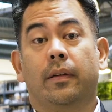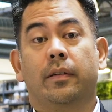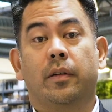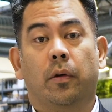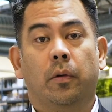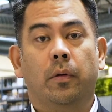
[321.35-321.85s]

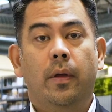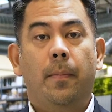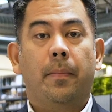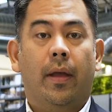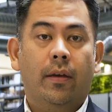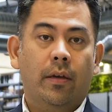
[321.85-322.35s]
So
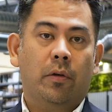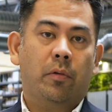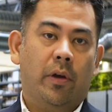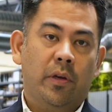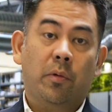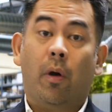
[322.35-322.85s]
depending where
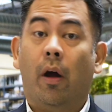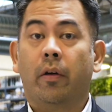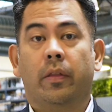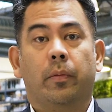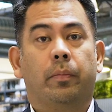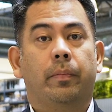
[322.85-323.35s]
you are
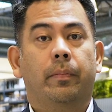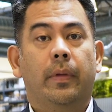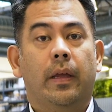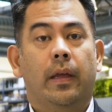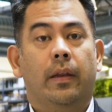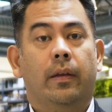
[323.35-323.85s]
in
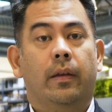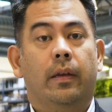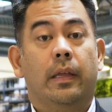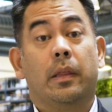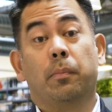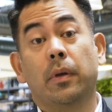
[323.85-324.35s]

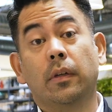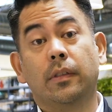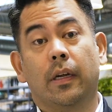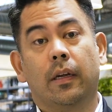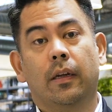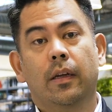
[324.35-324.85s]
the
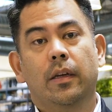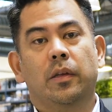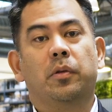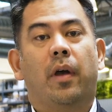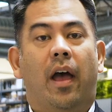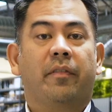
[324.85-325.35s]
building,
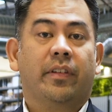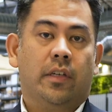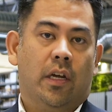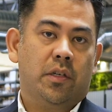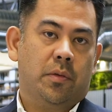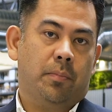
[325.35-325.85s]
you have a
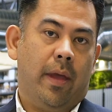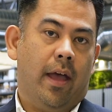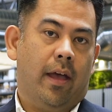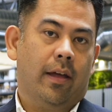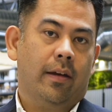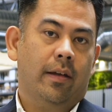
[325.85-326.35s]

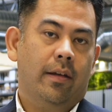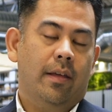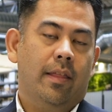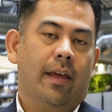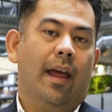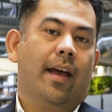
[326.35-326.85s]
touchpad
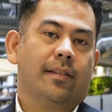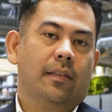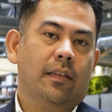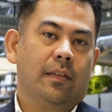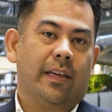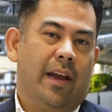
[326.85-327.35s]
that has a
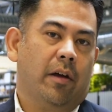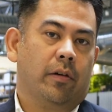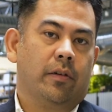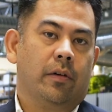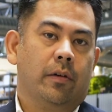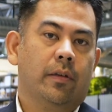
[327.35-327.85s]
little
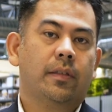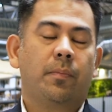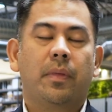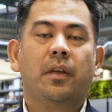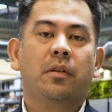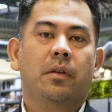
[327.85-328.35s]
character,
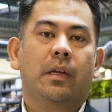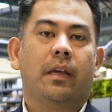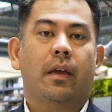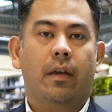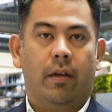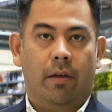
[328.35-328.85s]
something unique
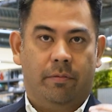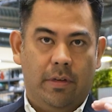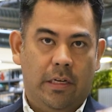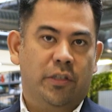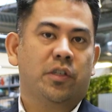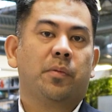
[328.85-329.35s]
of
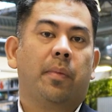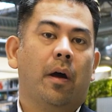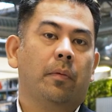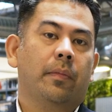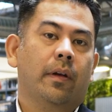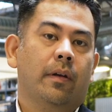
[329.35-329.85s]
each
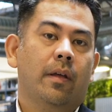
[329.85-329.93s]
department.